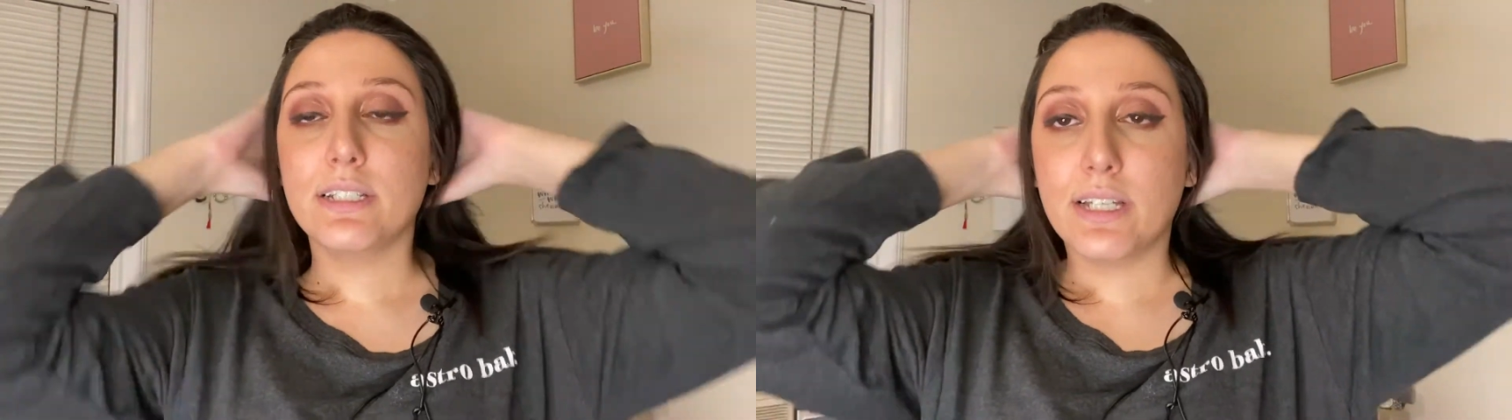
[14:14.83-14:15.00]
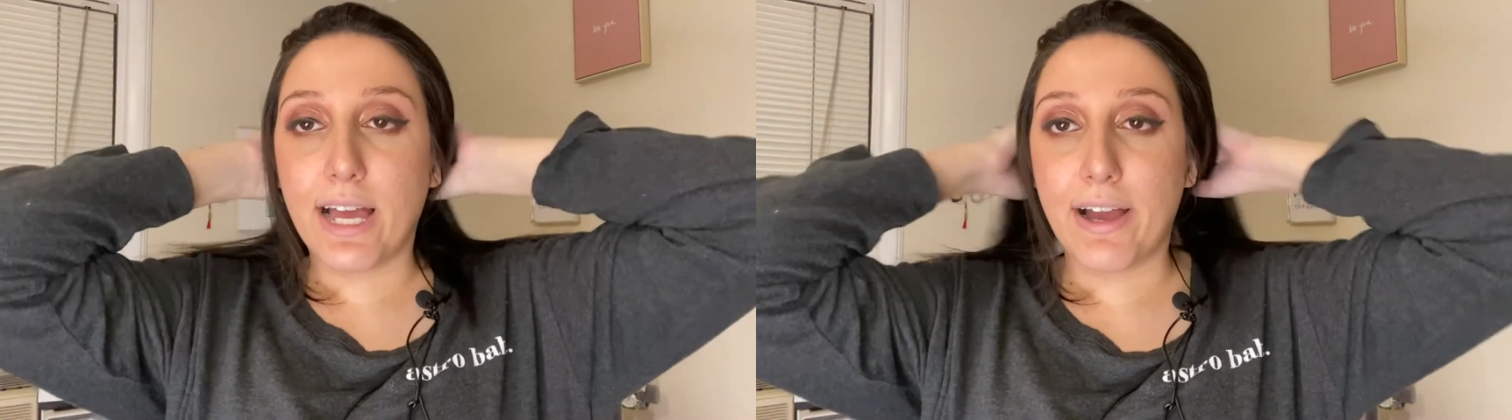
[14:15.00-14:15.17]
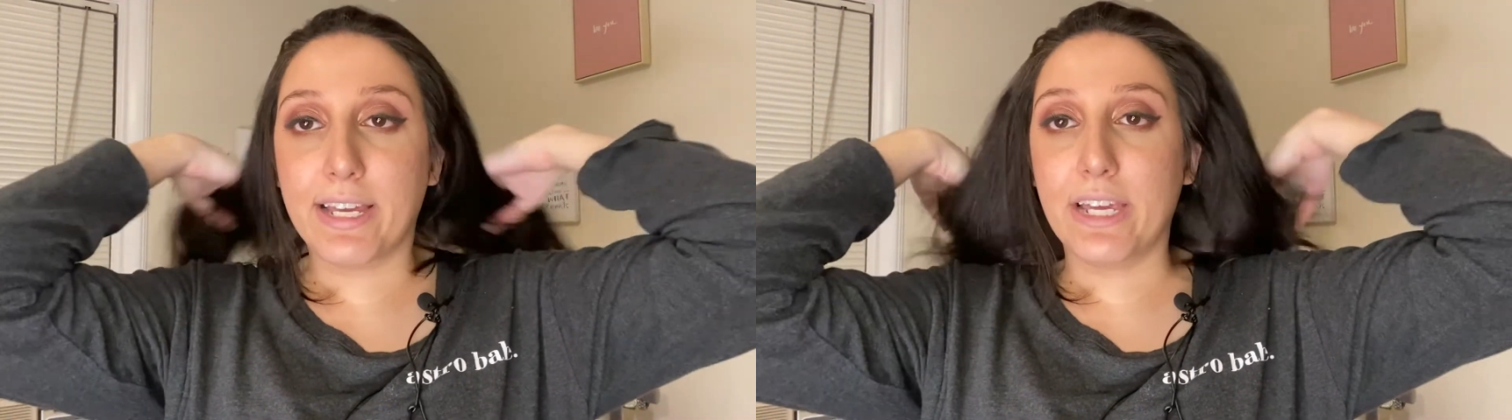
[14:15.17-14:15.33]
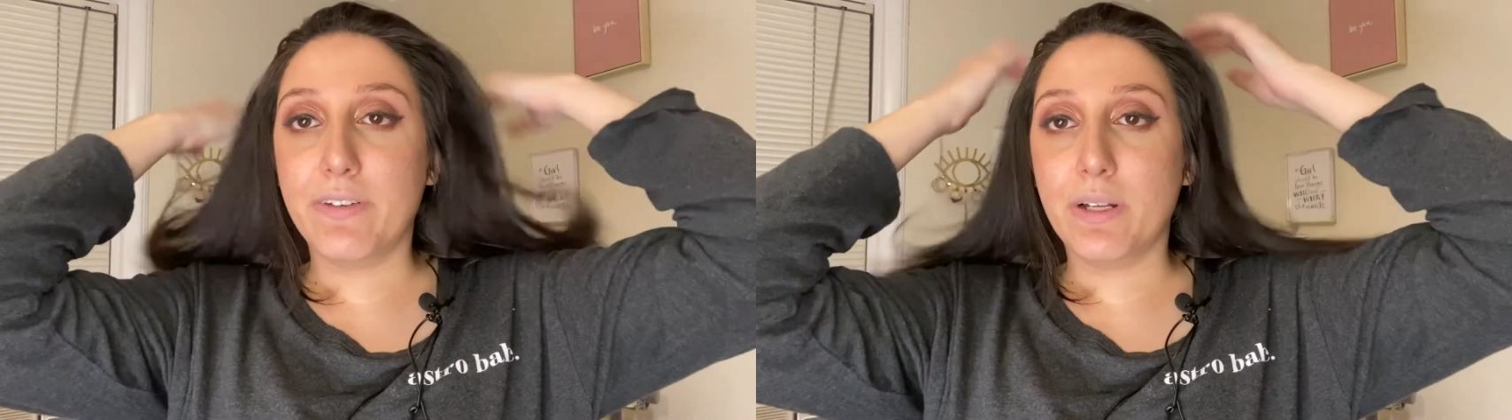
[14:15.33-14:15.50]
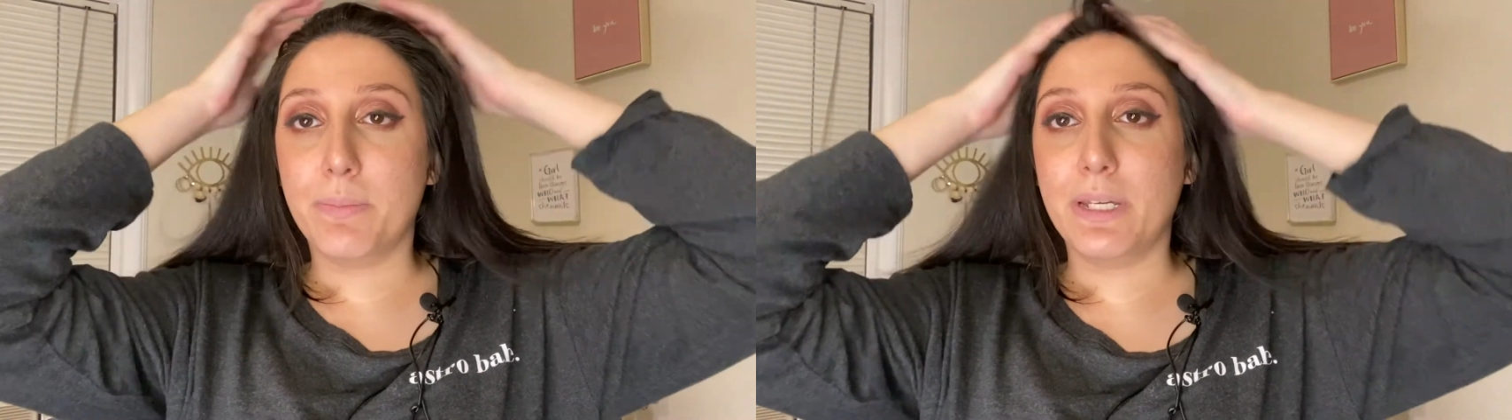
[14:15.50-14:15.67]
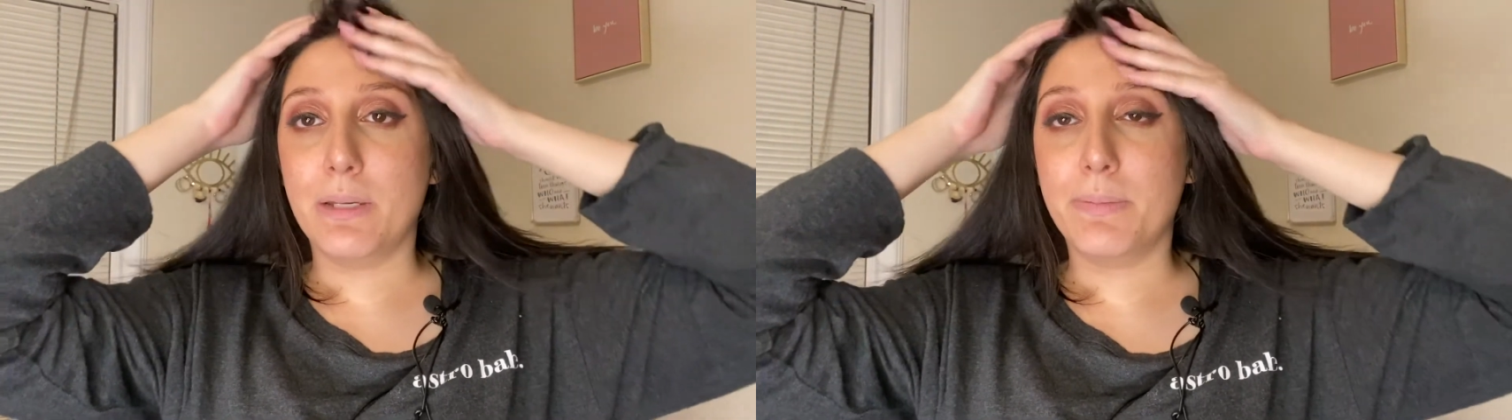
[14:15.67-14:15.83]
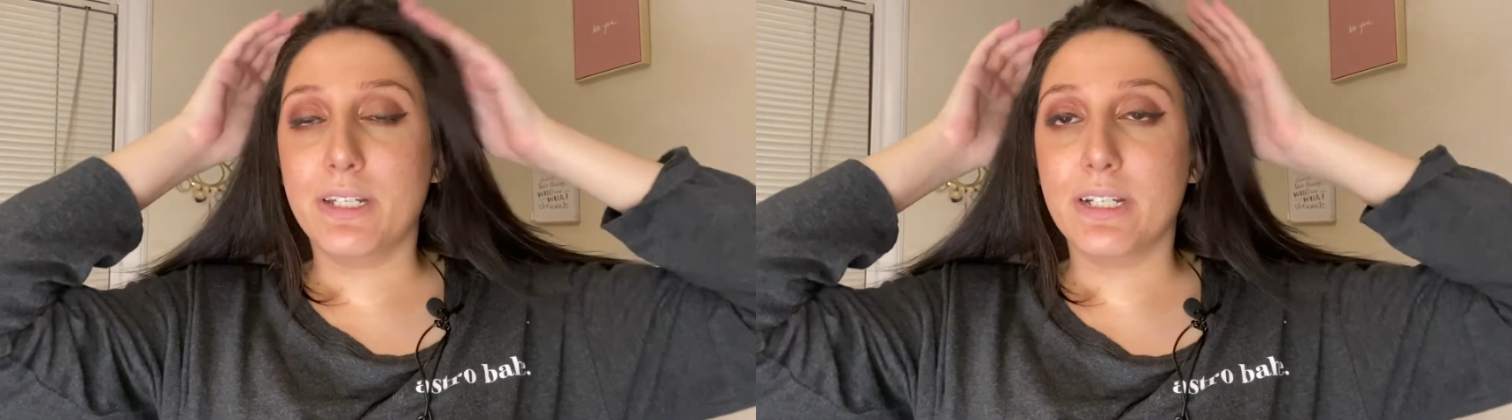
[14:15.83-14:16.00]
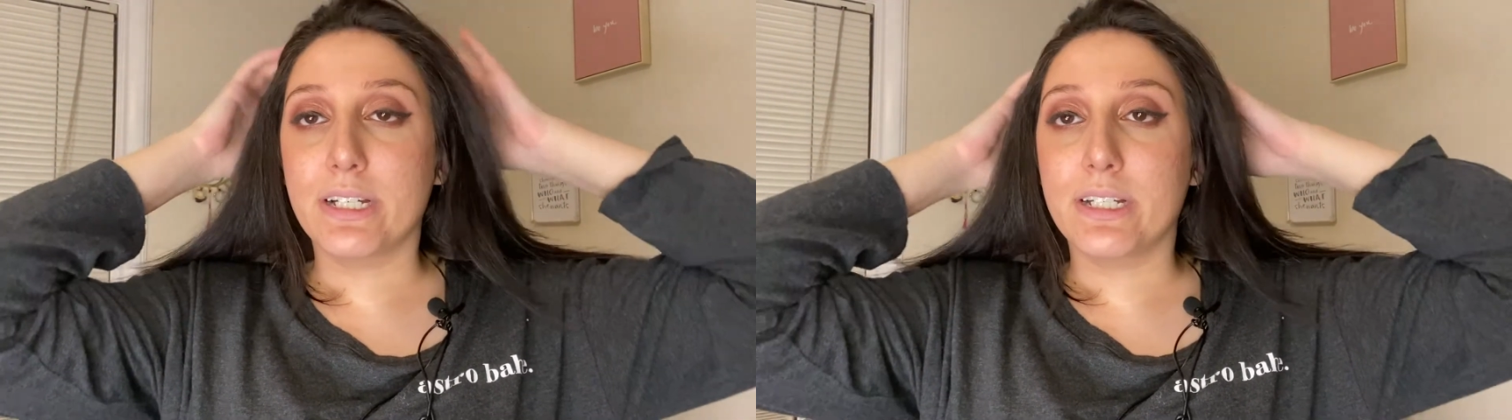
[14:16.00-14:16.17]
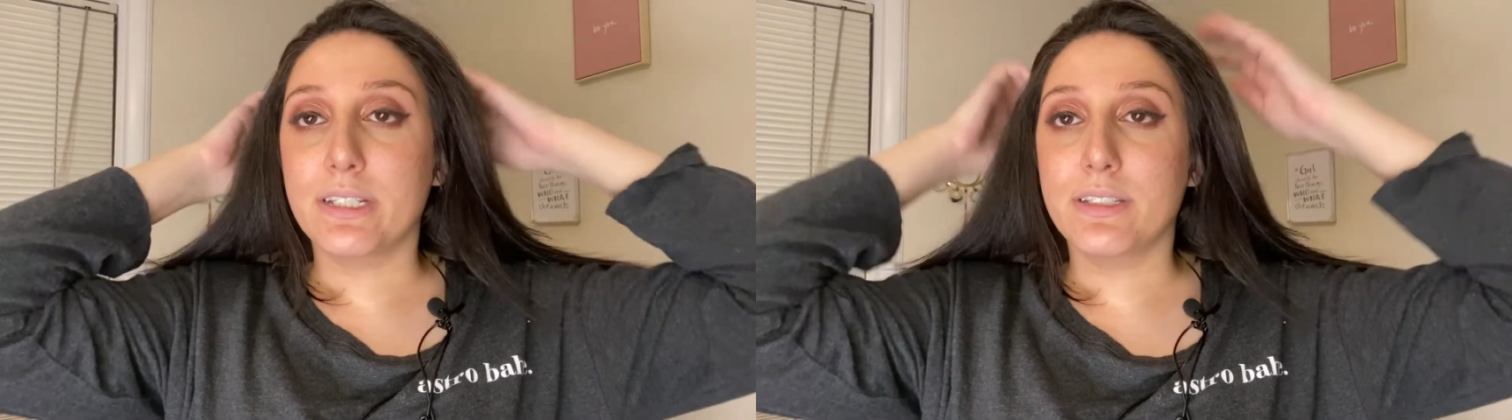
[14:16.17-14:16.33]
I give it a B
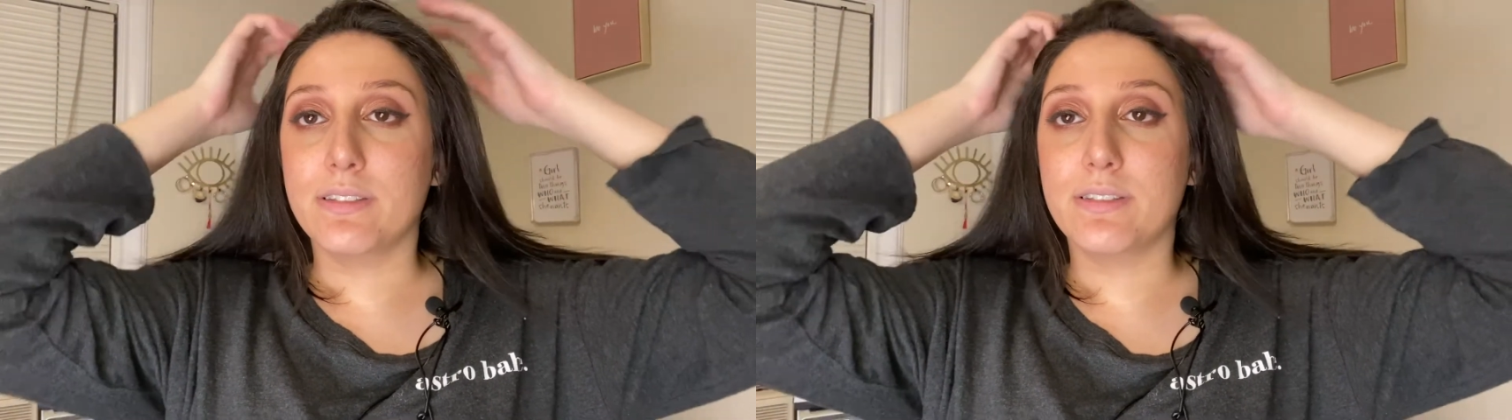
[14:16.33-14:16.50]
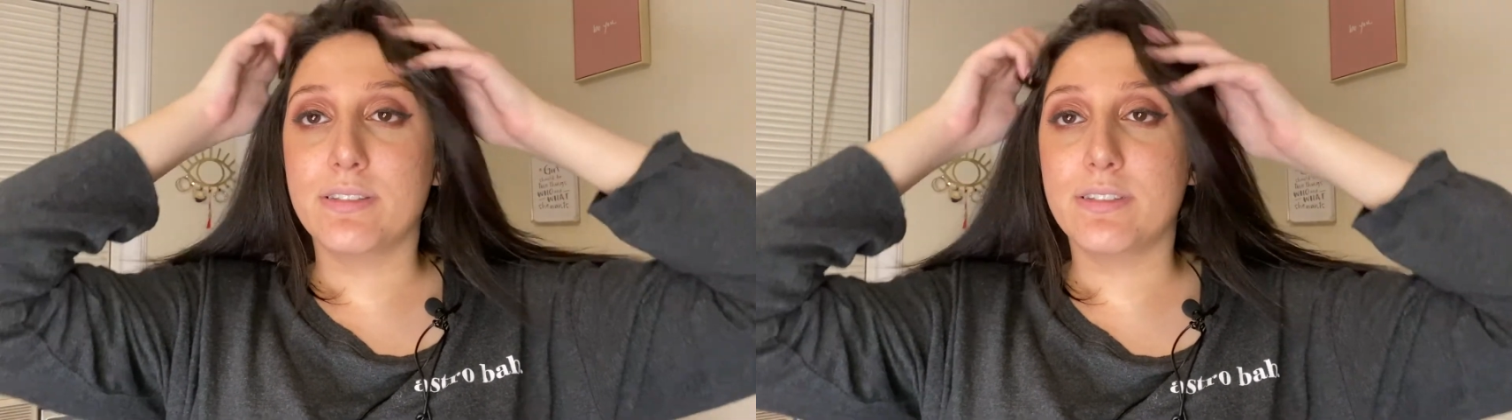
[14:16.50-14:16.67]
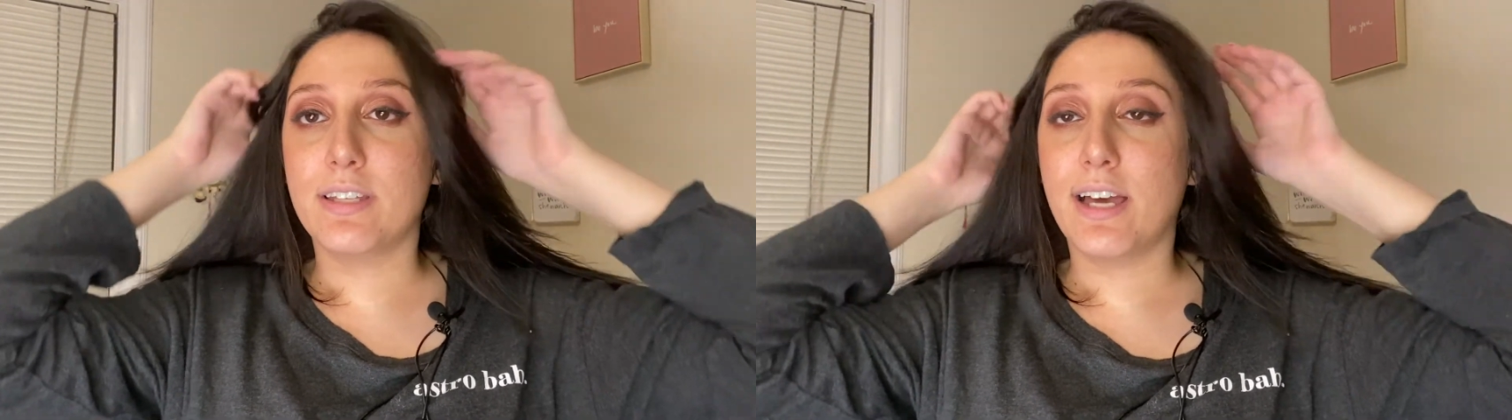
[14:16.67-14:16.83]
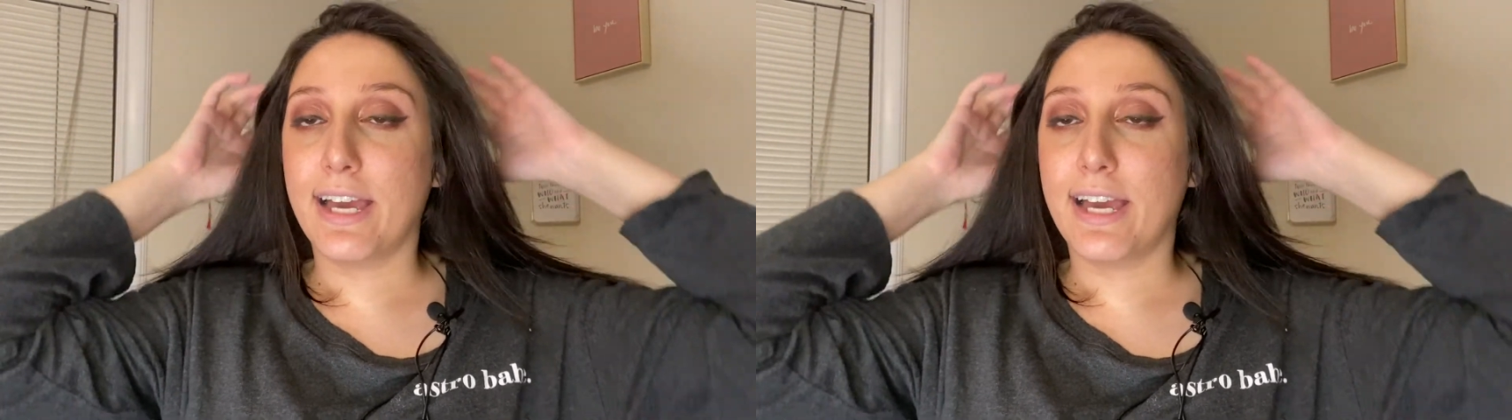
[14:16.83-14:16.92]
because